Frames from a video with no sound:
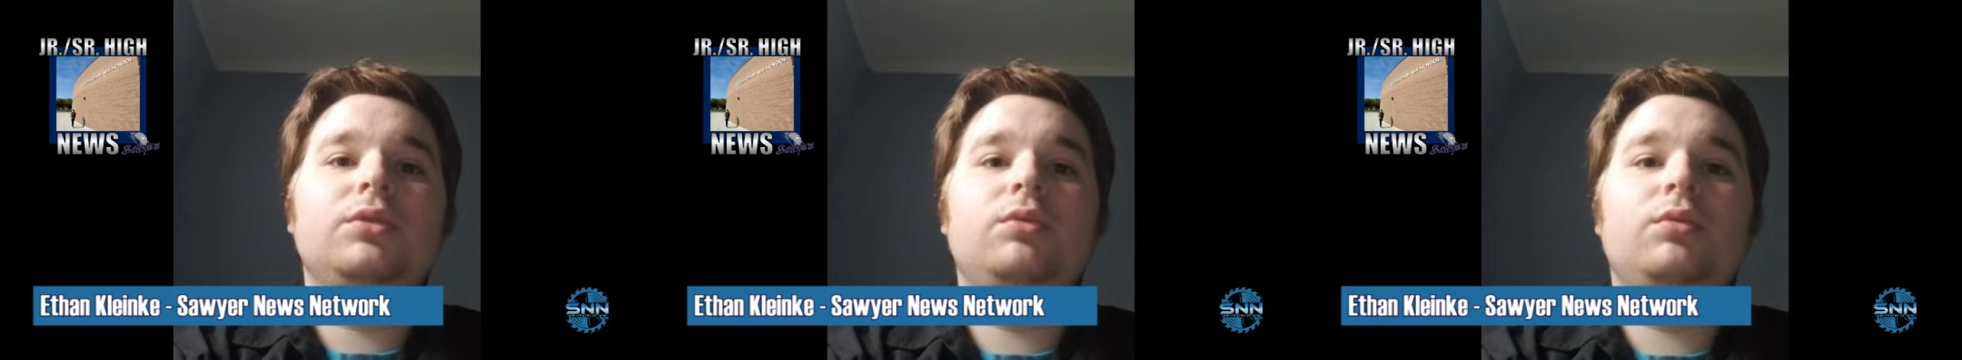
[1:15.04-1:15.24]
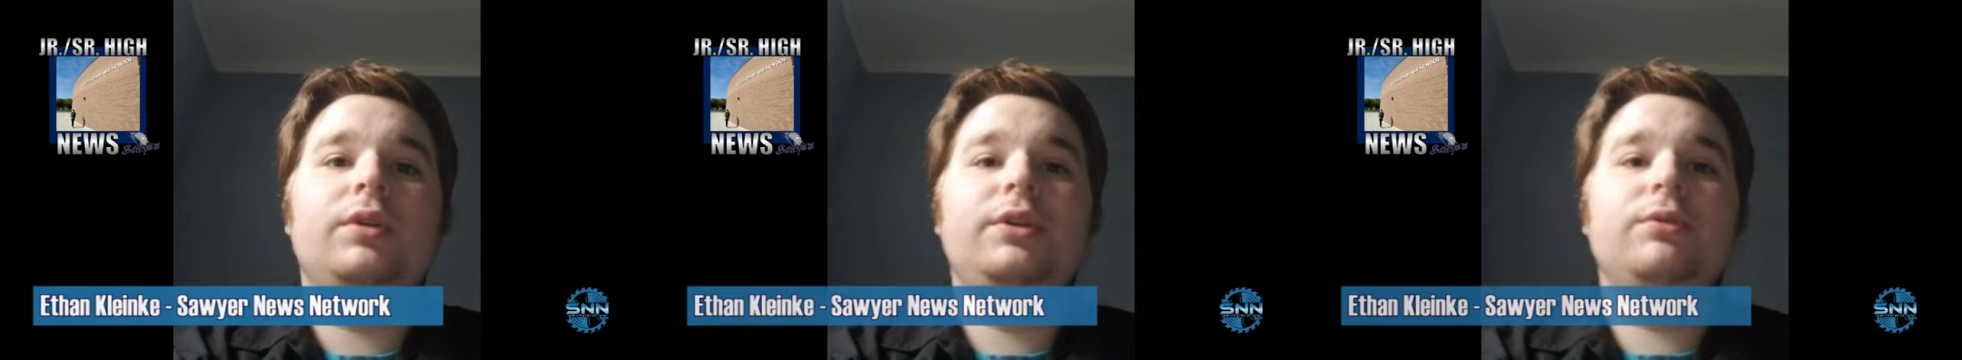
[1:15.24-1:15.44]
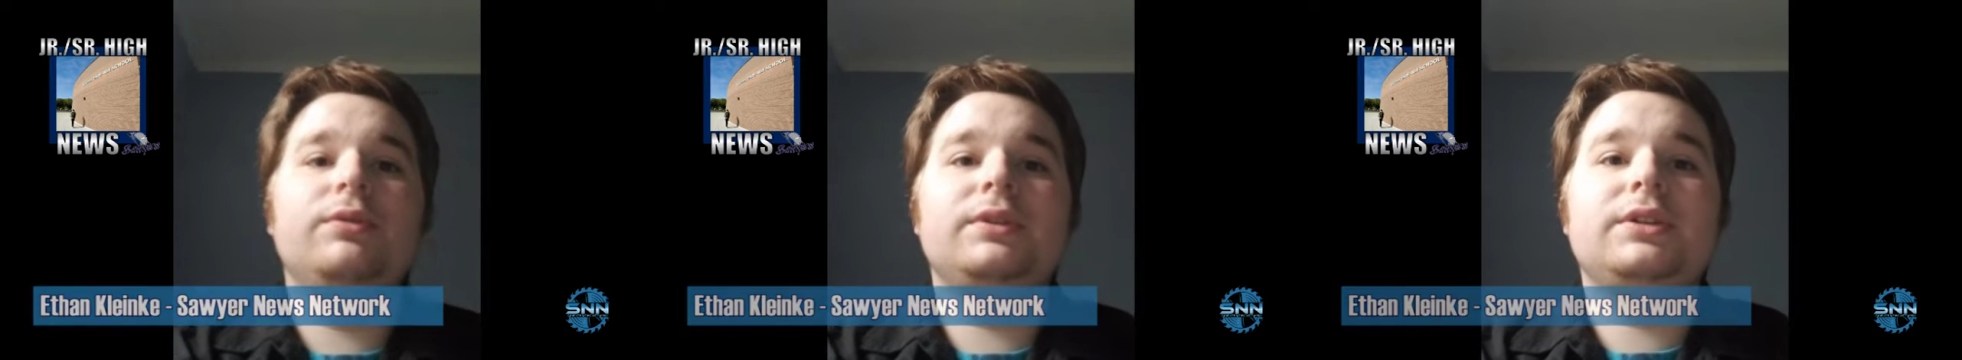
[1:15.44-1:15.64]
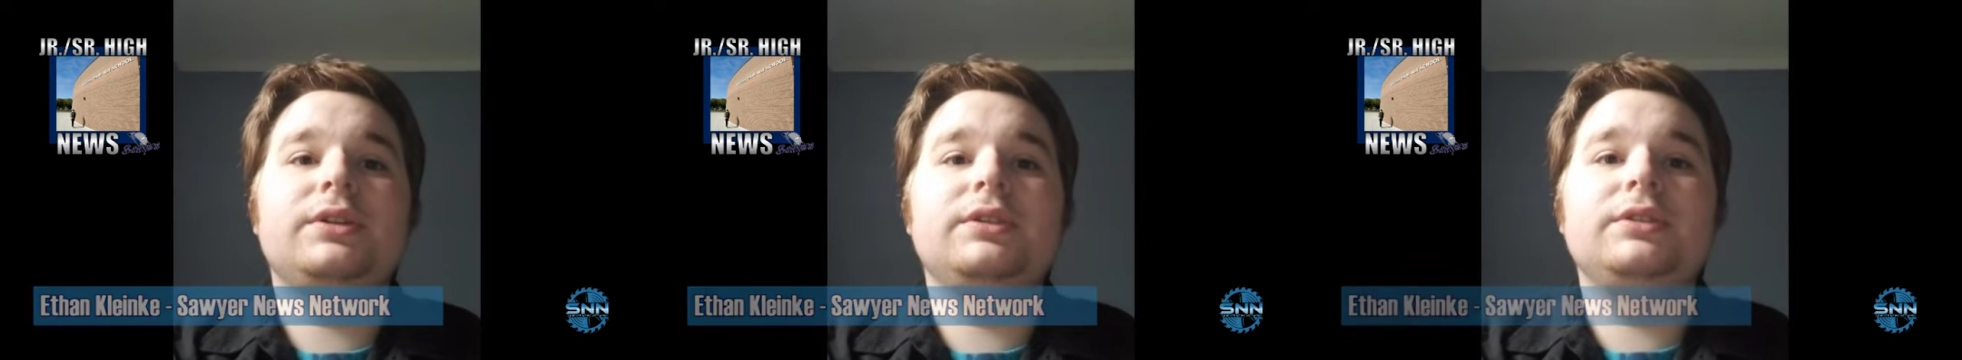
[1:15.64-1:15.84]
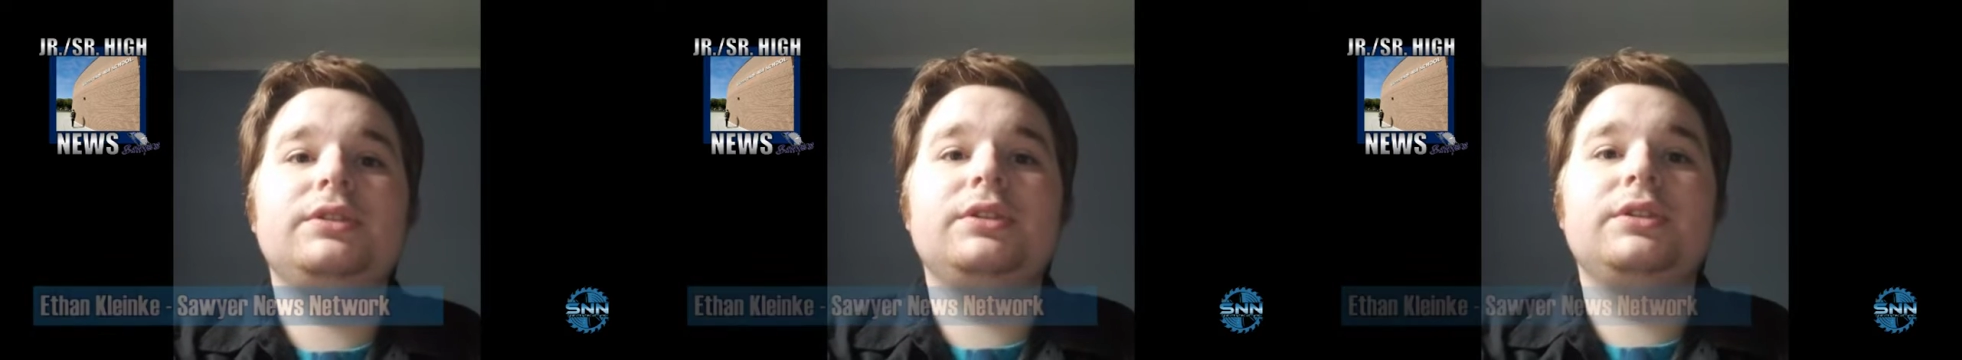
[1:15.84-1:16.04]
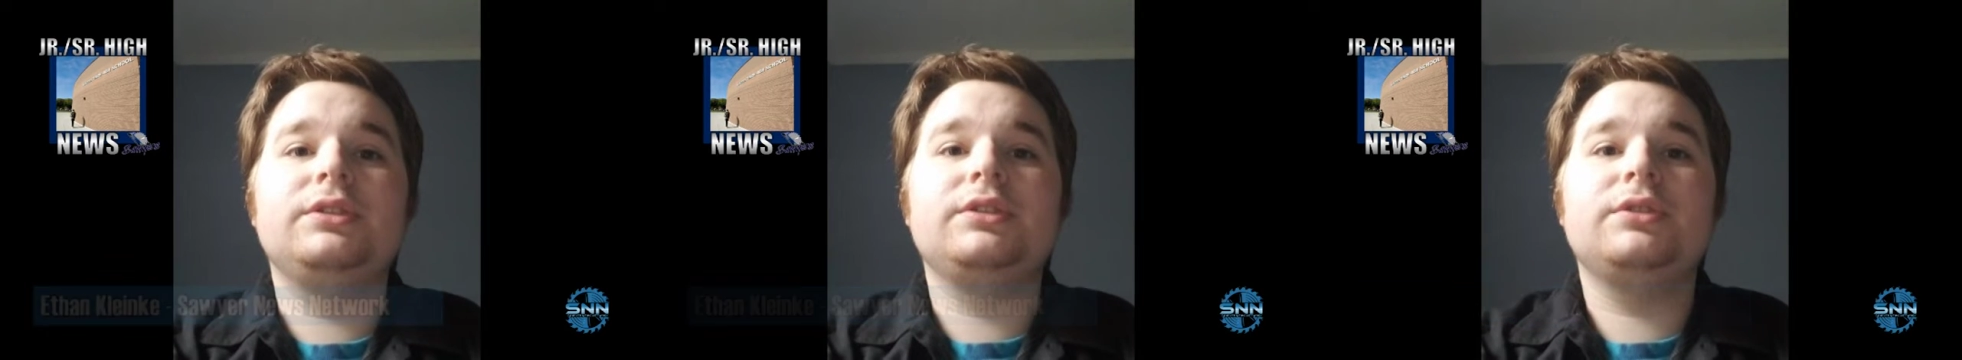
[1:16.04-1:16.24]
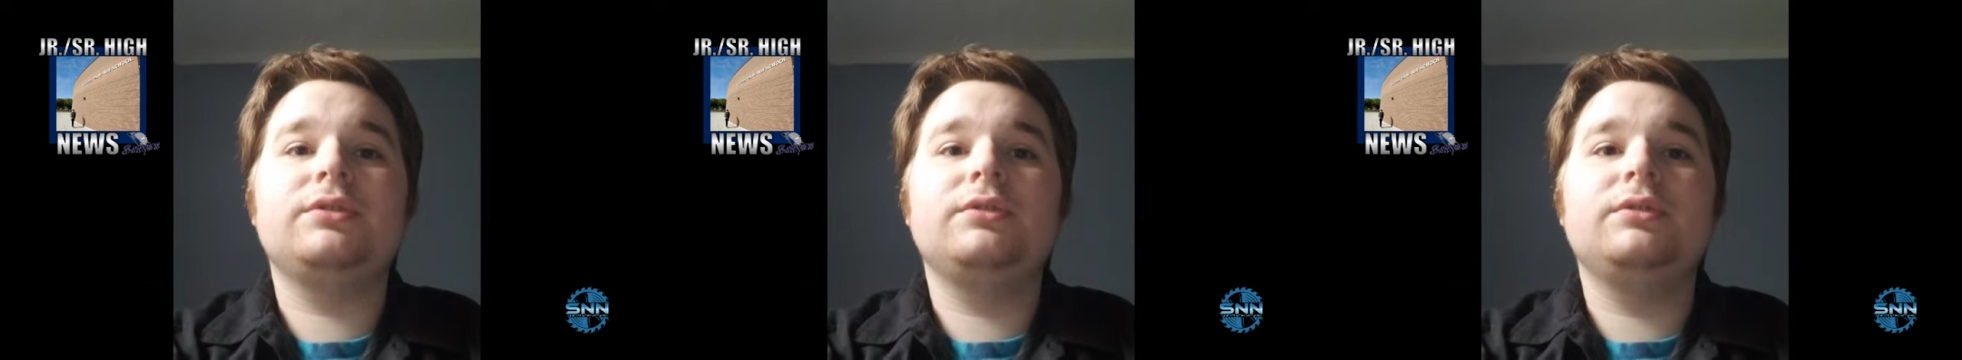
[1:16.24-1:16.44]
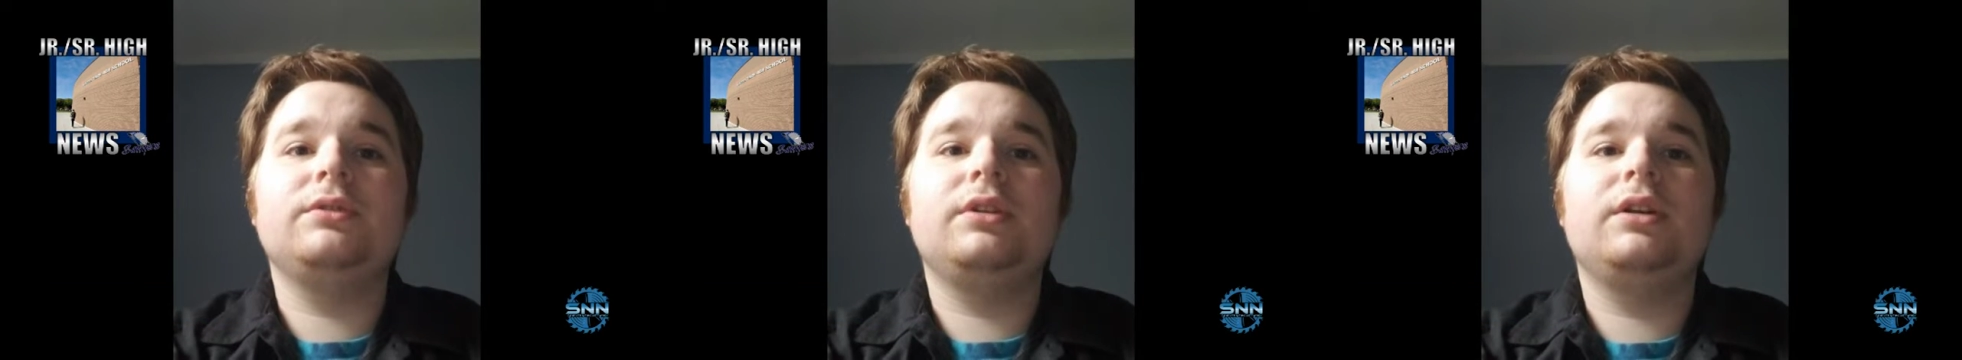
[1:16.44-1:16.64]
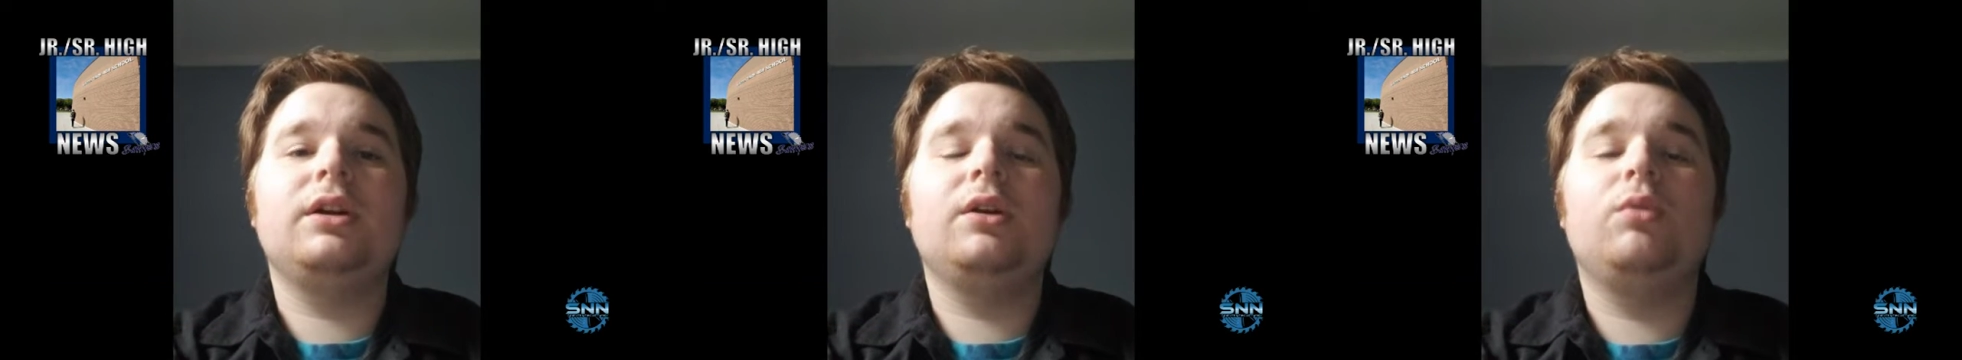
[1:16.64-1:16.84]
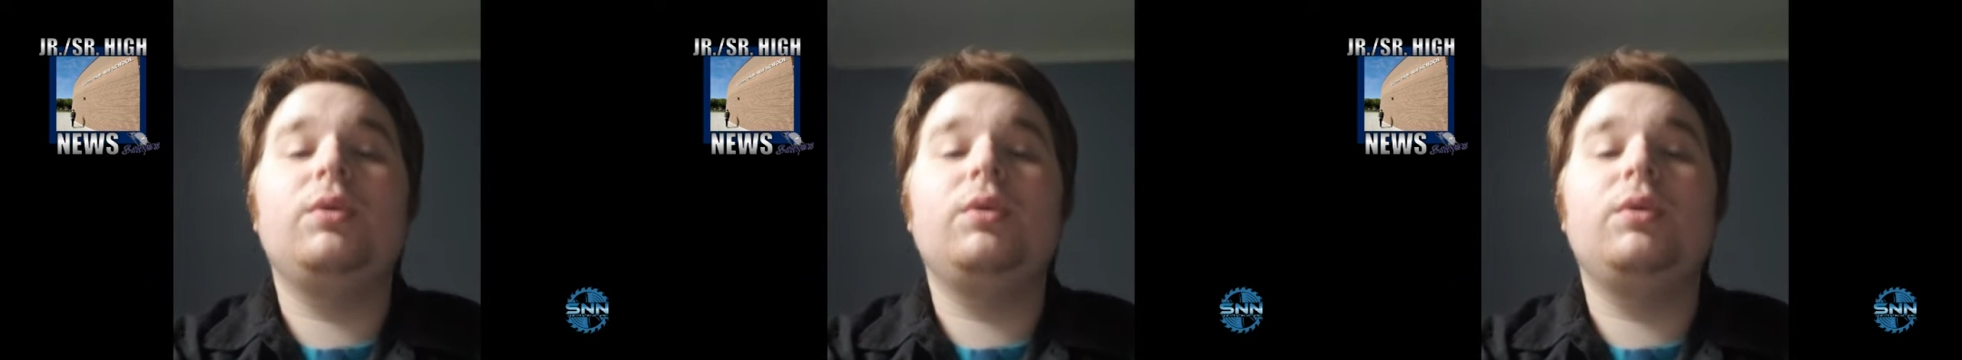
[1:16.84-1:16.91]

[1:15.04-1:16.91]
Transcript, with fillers: When you return to uh,